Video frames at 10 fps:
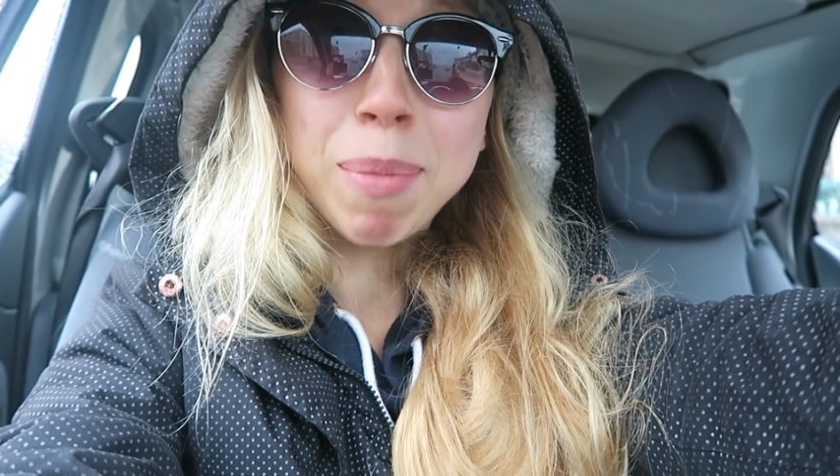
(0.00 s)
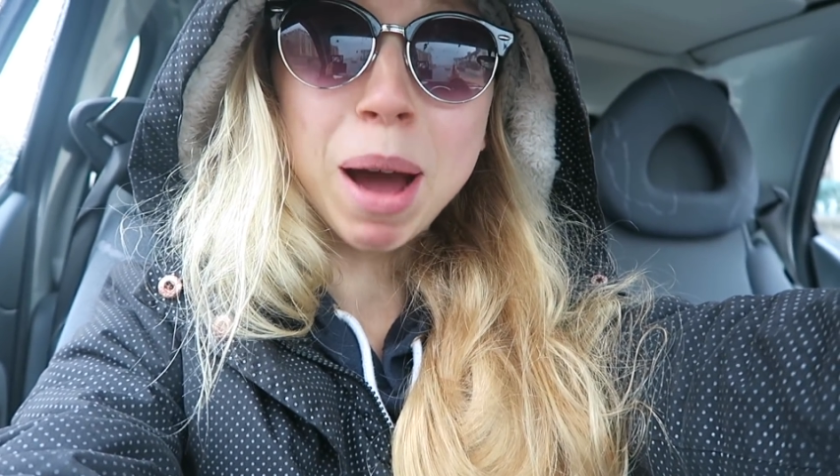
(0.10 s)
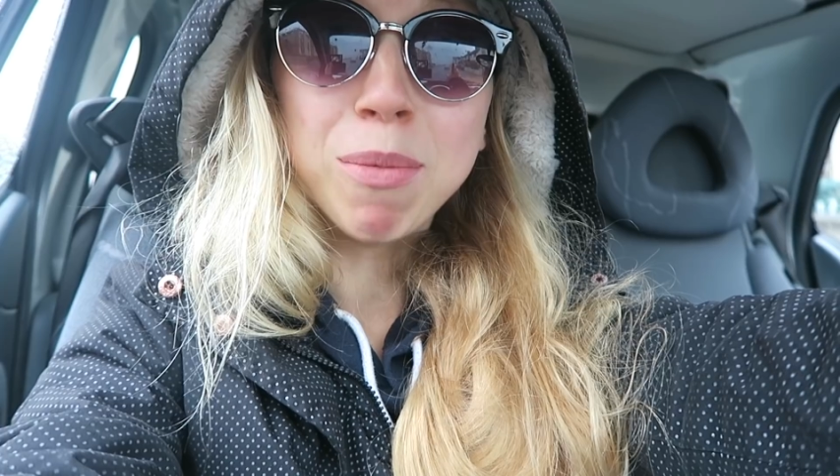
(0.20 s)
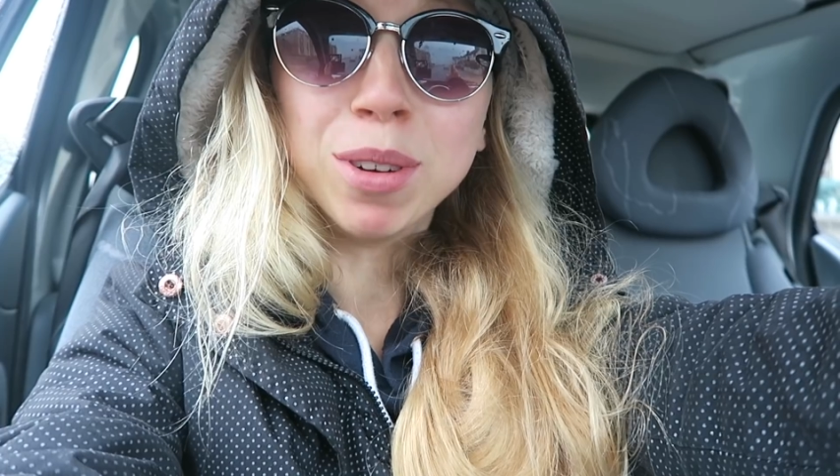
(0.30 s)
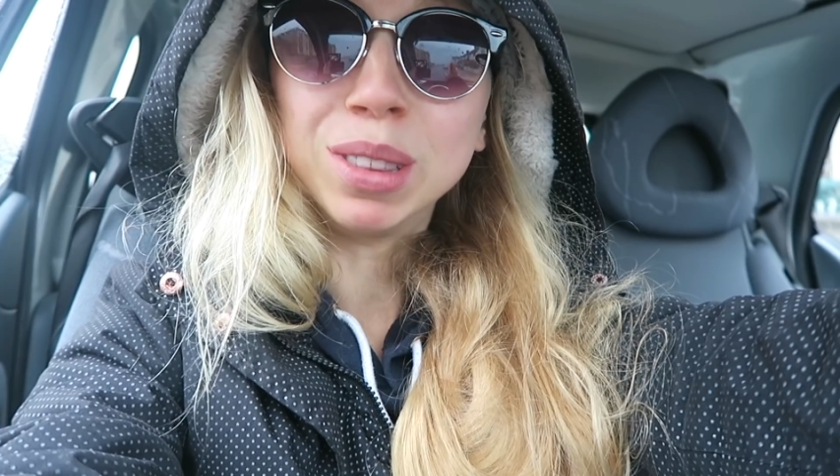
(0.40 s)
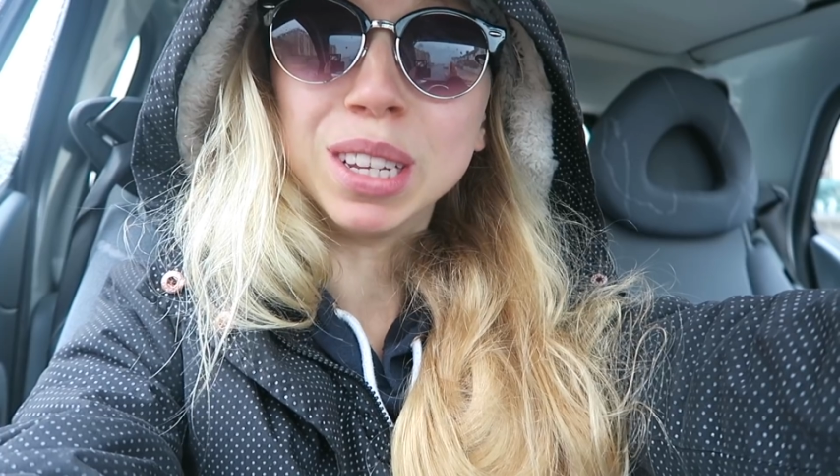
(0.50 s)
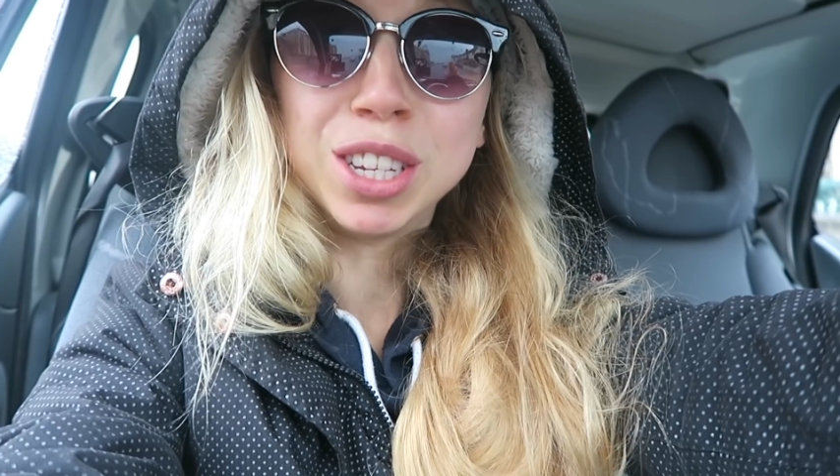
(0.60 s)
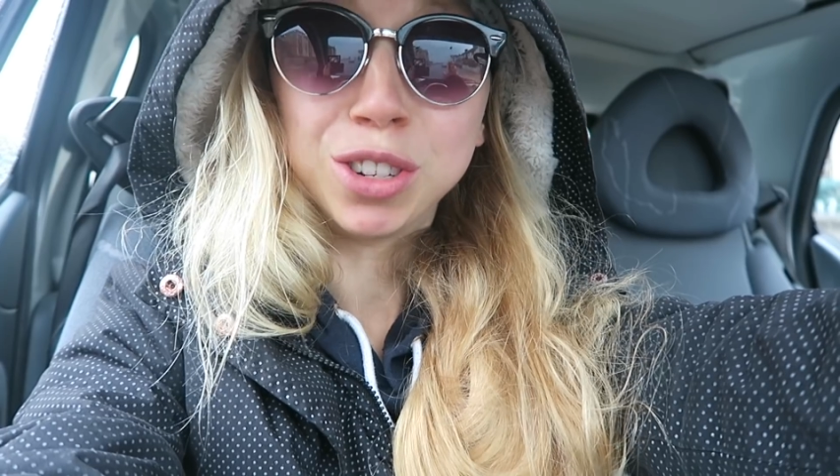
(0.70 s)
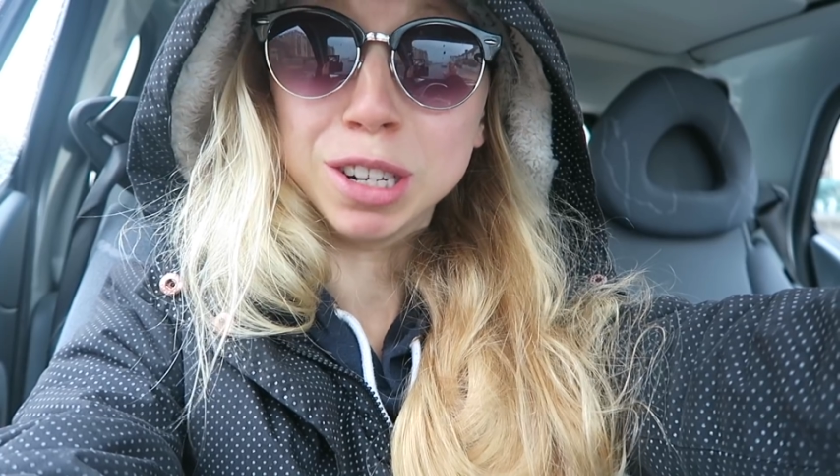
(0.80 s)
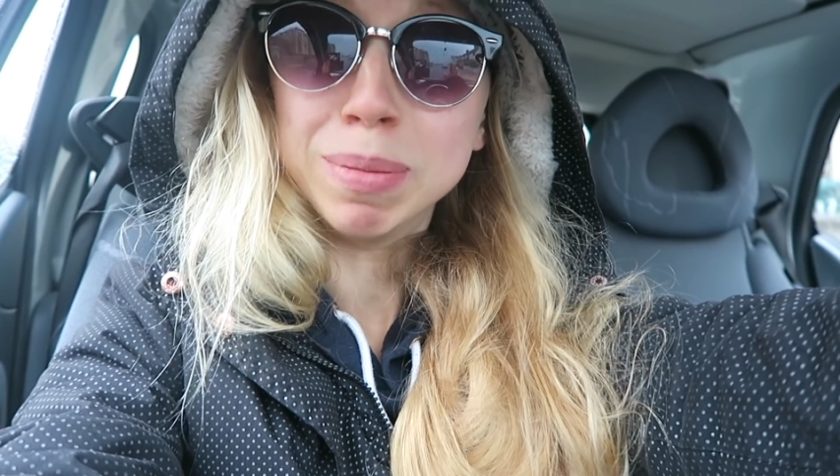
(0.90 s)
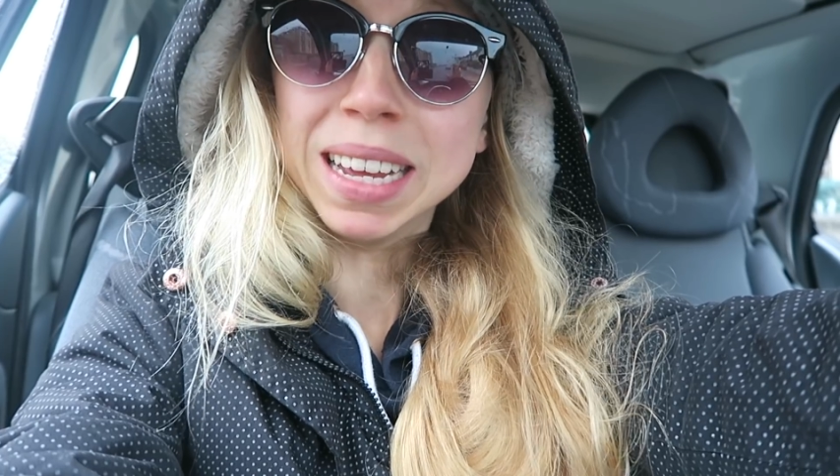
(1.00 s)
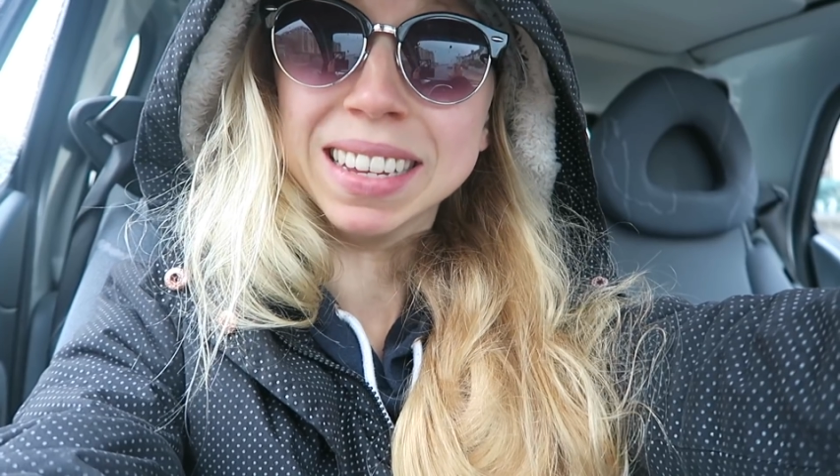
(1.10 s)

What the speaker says: about what this trip